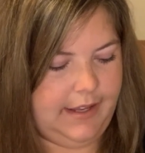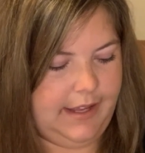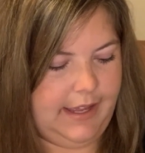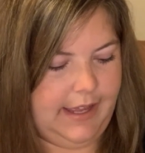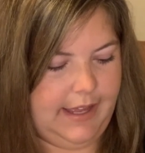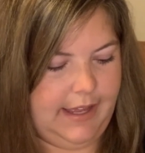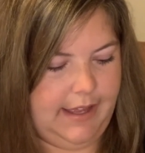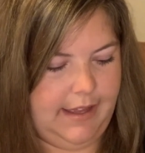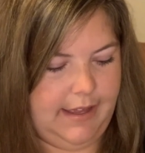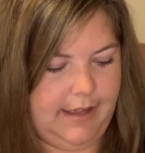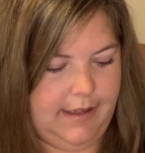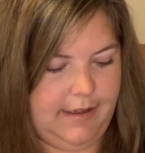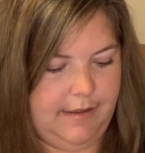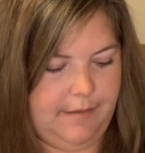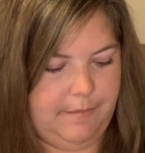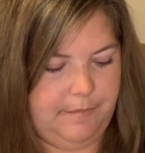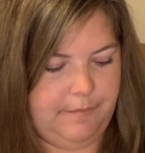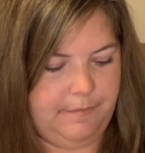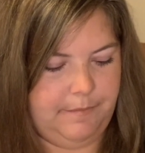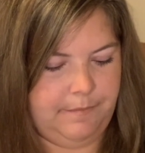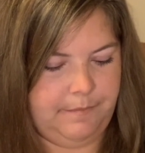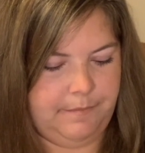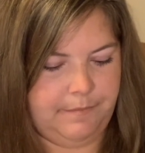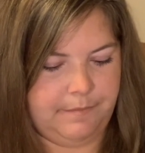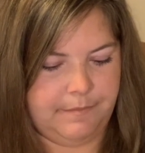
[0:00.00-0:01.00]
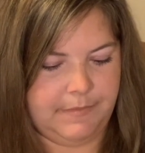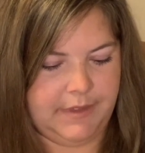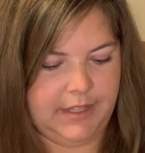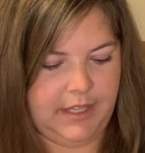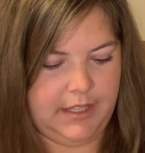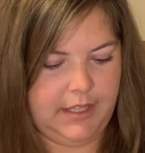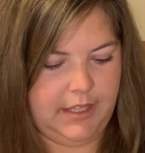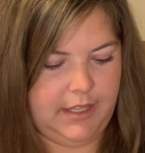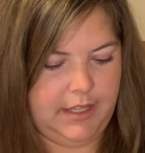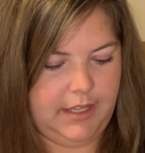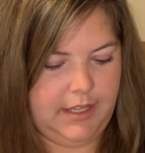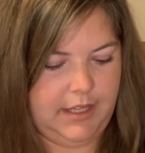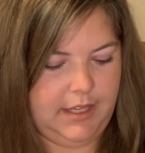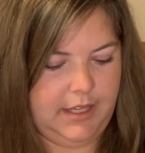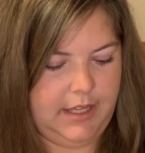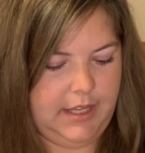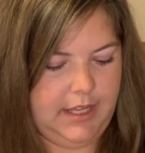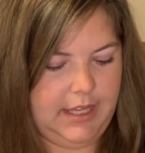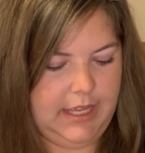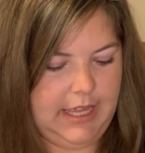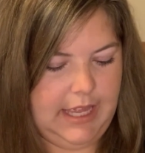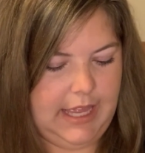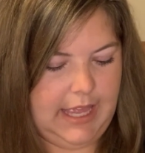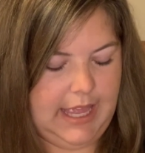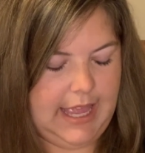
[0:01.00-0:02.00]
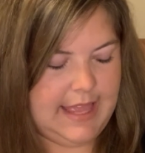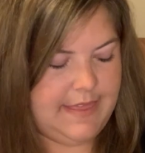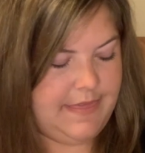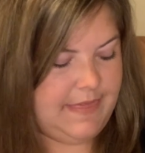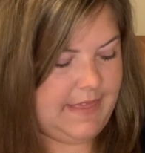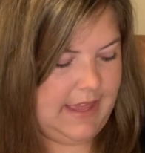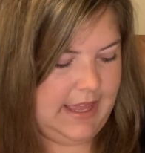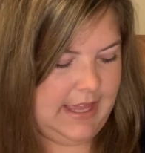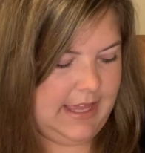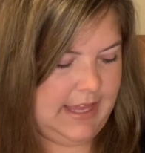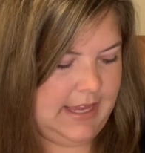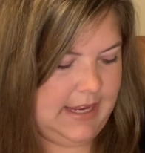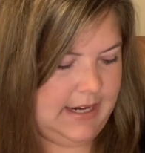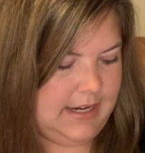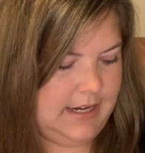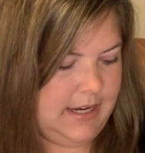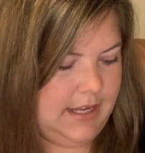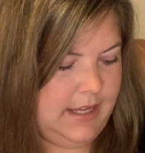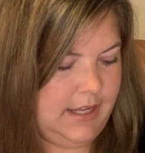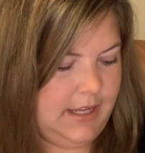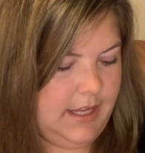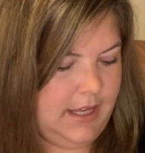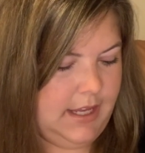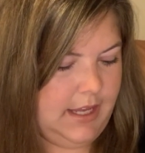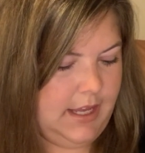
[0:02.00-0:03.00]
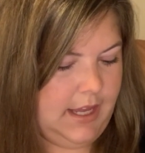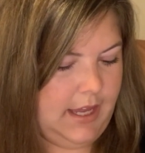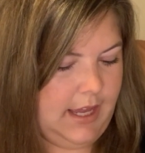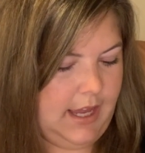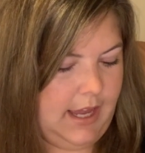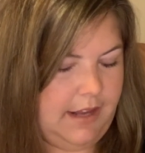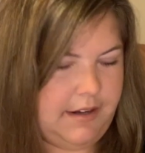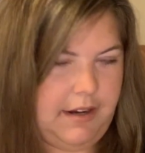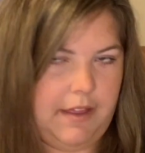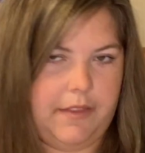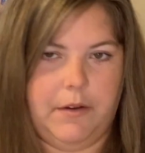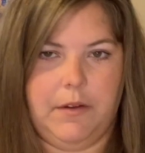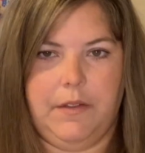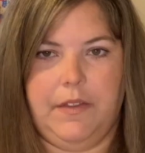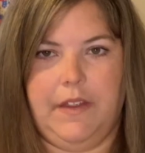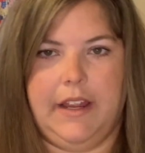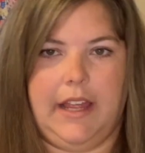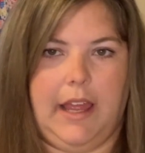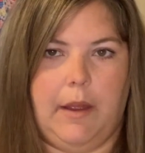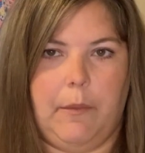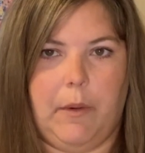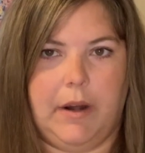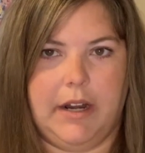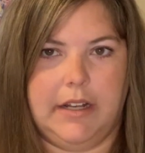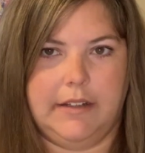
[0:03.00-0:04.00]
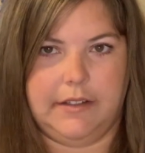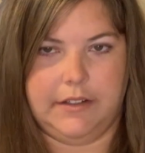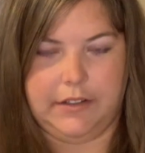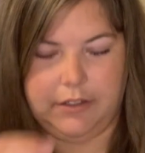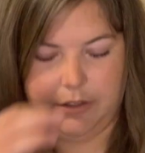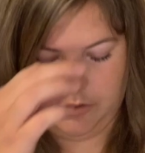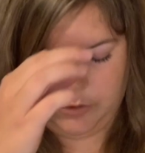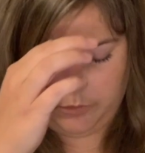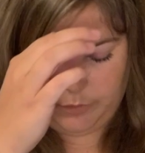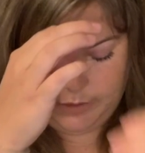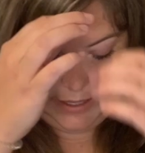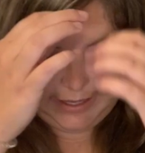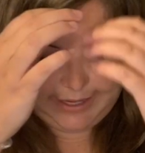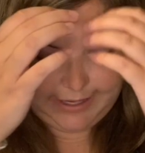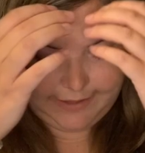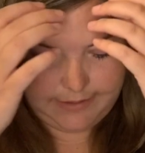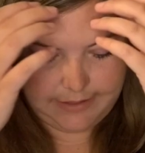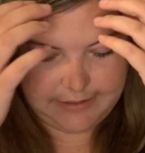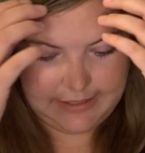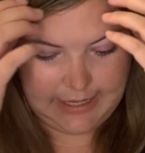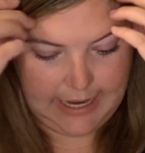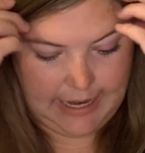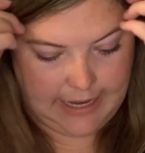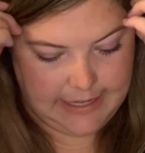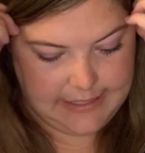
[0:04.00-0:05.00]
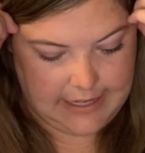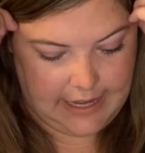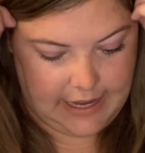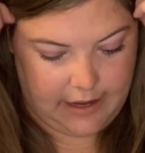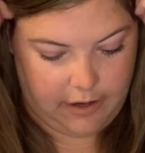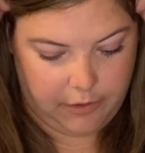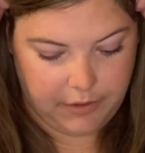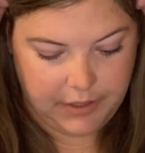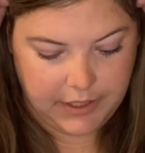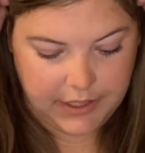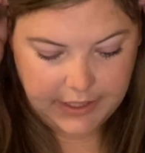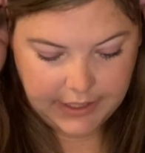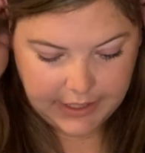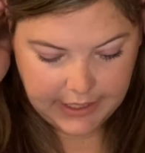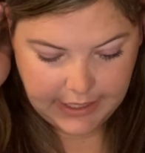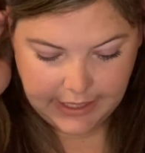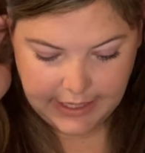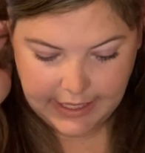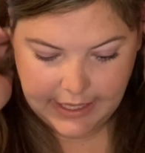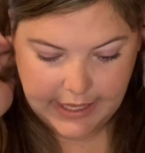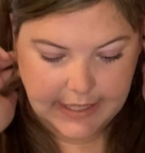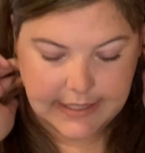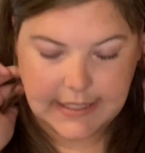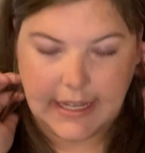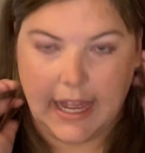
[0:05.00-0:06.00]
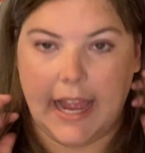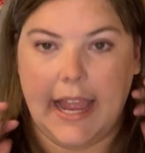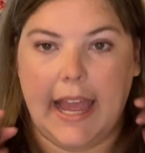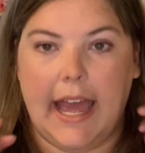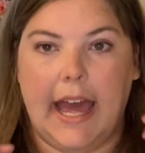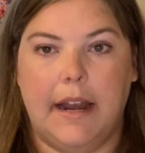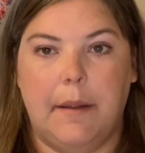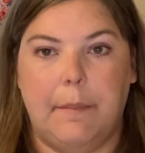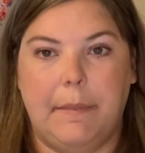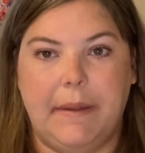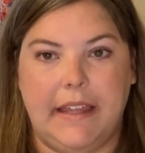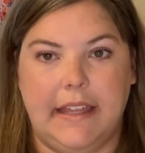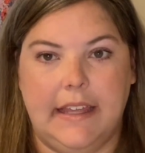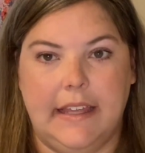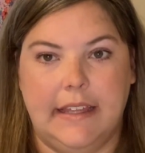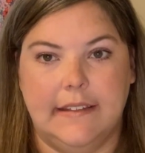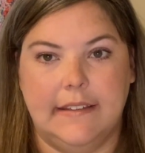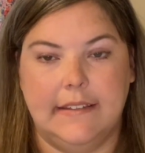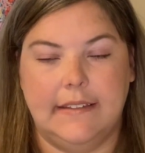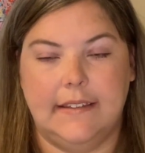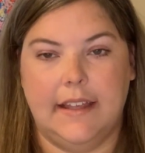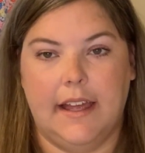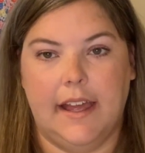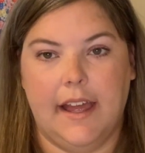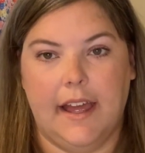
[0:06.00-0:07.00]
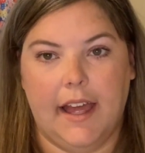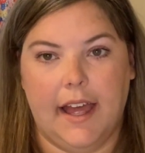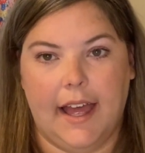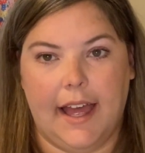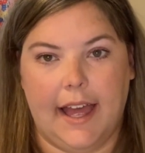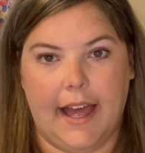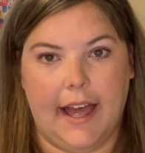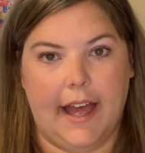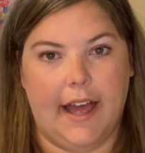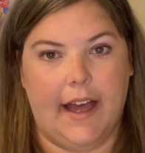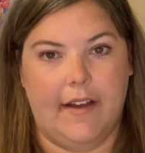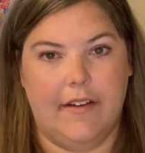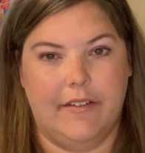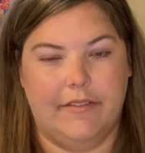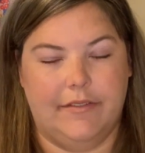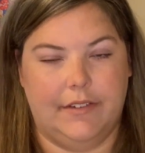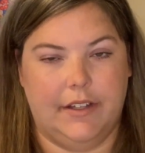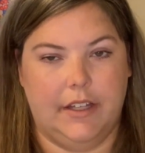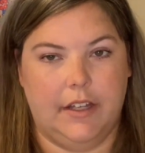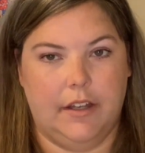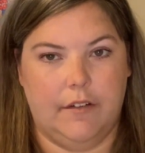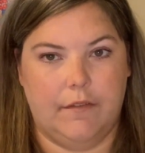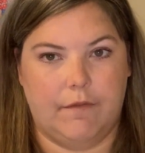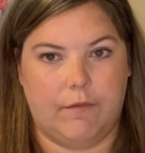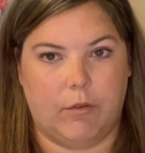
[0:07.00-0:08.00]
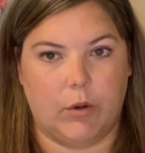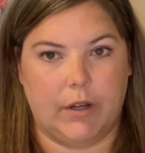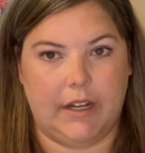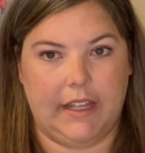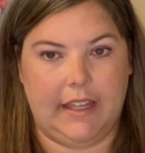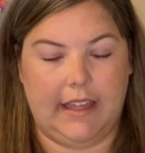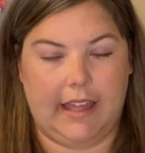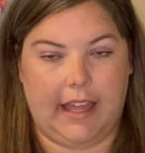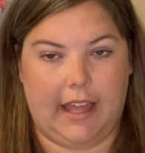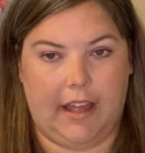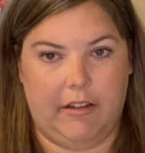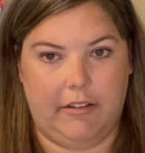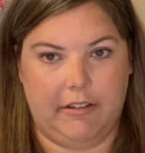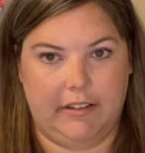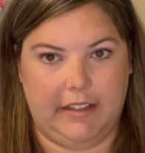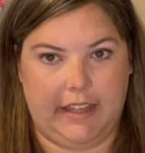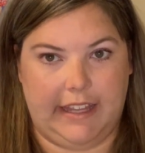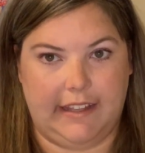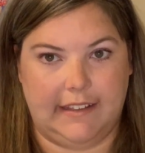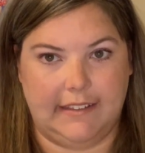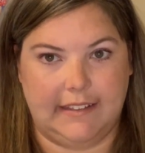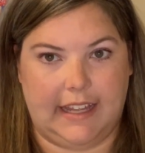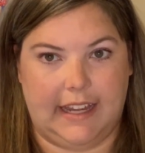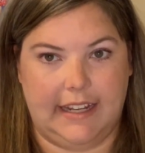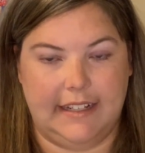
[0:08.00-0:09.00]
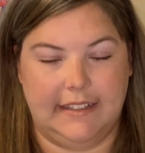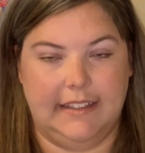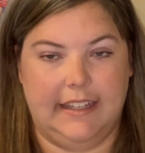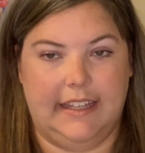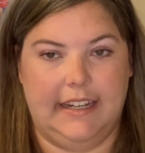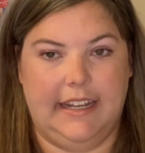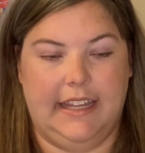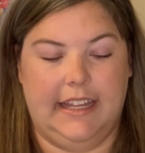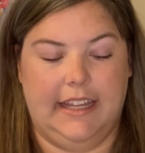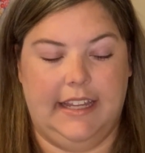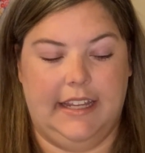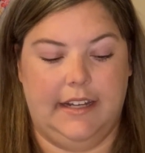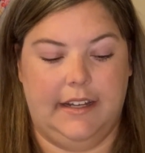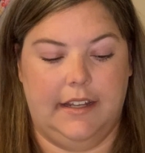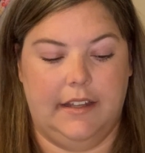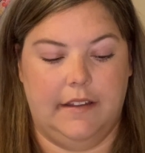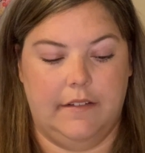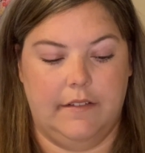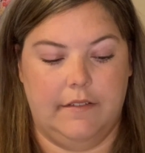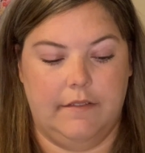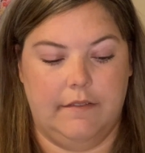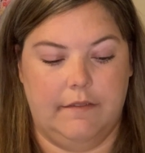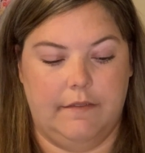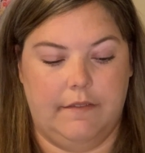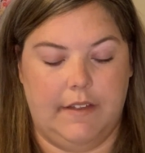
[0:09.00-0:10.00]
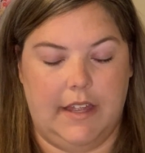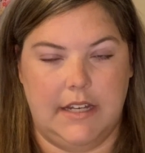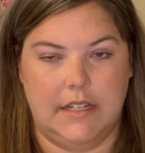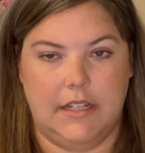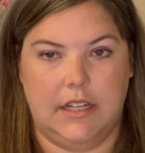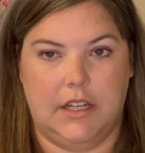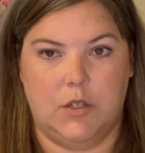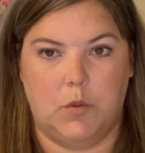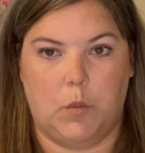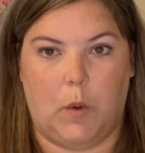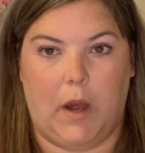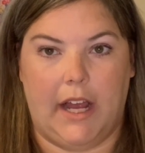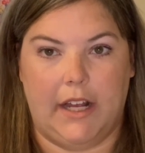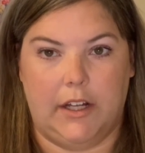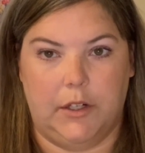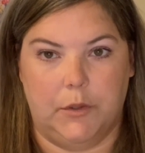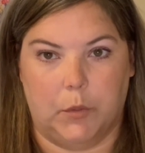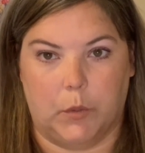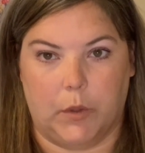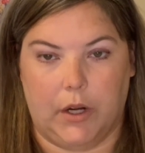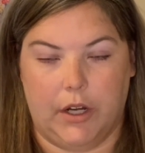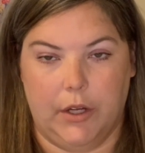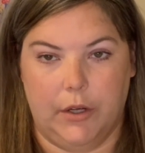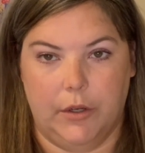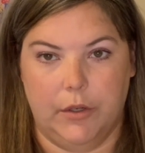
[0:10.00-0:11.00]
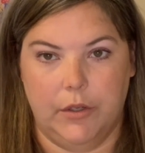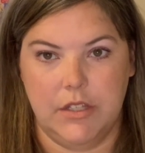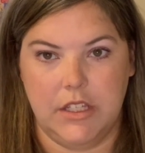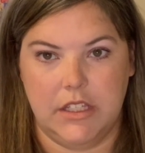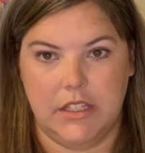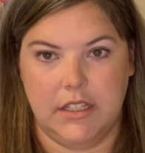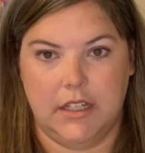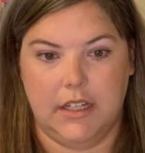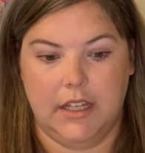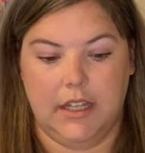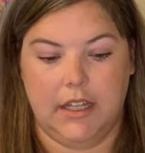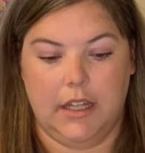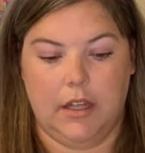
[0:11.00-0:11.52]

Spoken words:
And then another thing I wanted to do while I had the dyes out is I had a piece of 40 count Lakeside linen vintage wild rose,